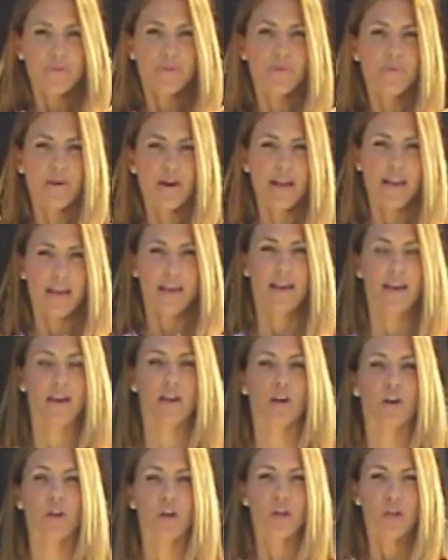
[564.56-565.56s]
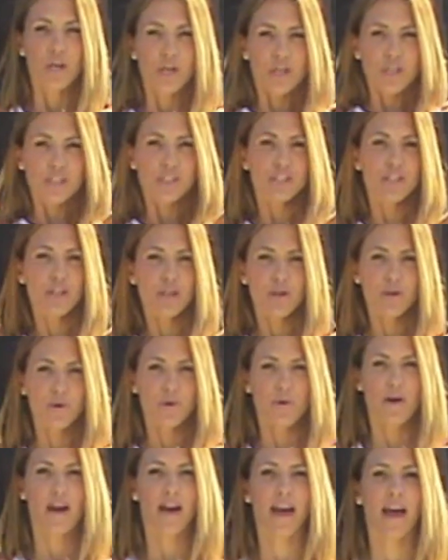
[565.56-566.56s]
3,
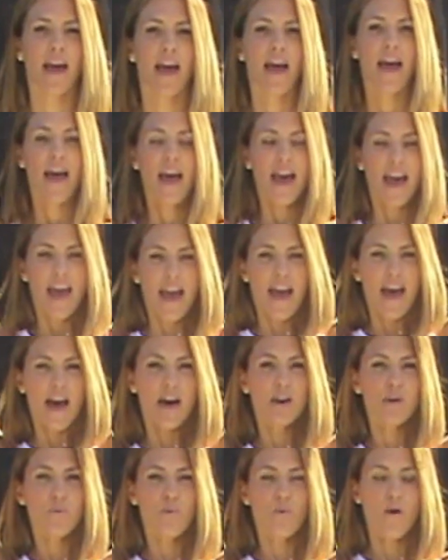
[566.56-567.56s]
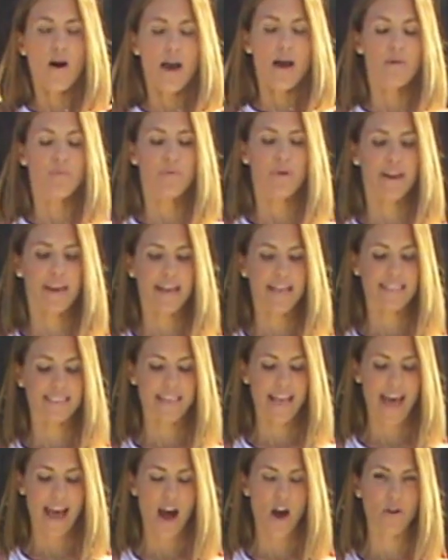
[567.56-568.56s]
2, and 1. Bring it
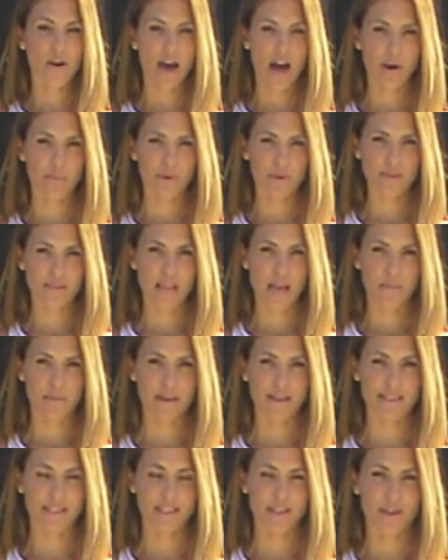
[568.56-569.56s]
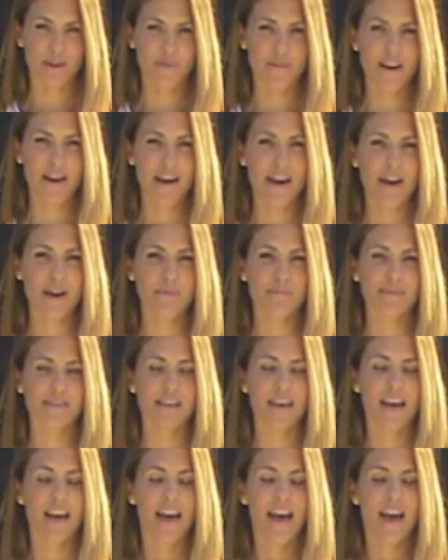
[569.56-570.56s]
down. Elbows come into your ribs
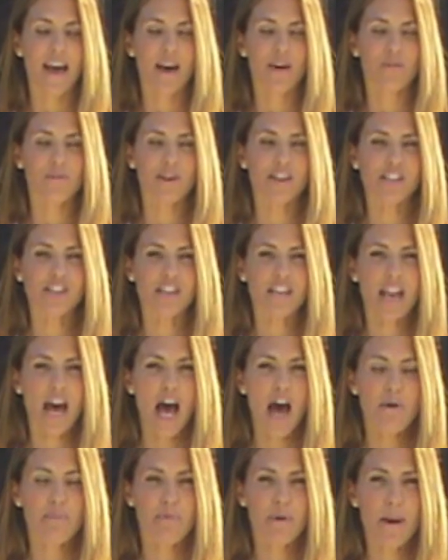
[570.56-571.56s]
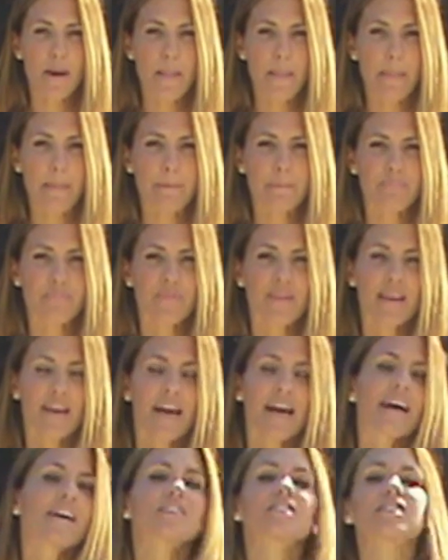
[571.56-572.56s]
and reach it up
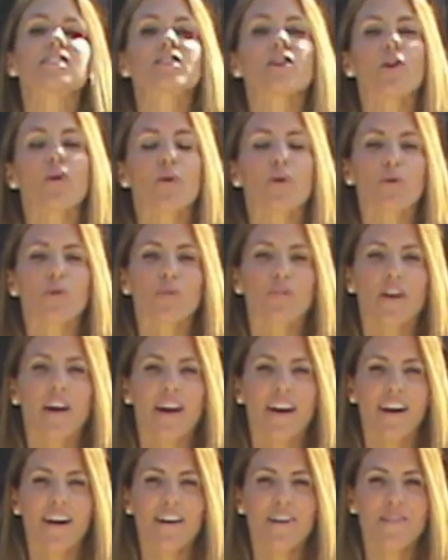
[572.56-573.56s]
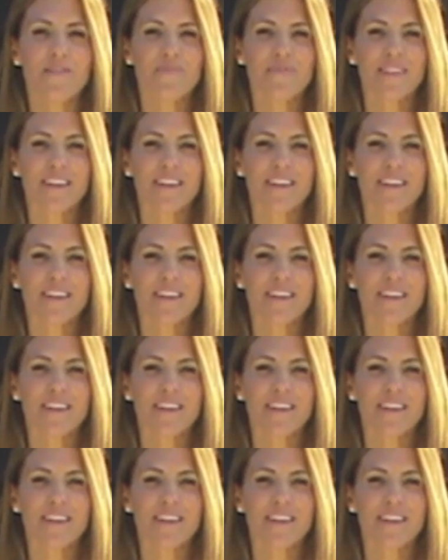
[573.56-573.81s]
and just hold there.